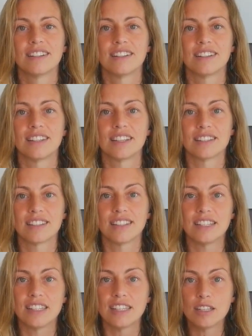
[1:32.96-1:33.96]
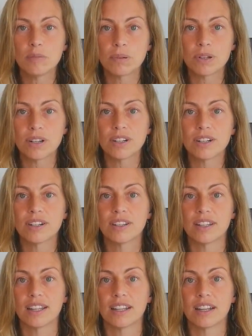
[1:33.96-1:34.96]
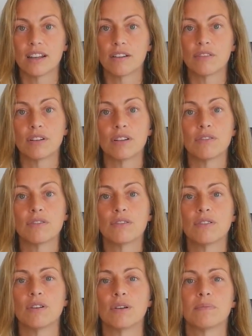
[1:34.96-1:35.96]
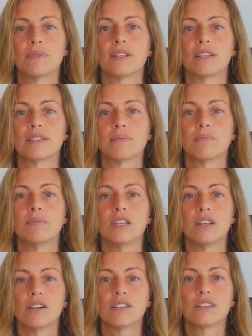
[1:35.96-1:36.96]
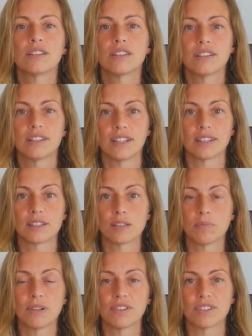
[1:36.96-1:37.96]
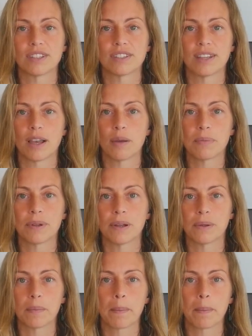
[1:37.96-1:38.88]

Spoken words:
That's deeper than the level of form. That's beyond the experience that's happening.